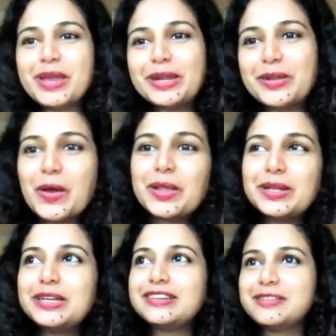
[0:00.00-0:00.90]

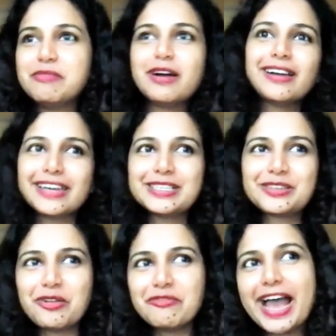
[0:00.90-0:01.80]
McDonald's, Burger King
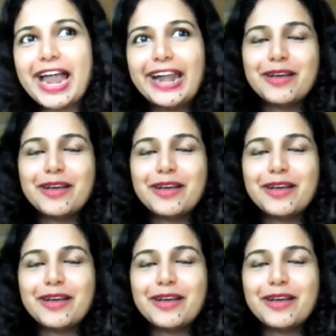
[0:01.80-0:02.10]
sort of ad.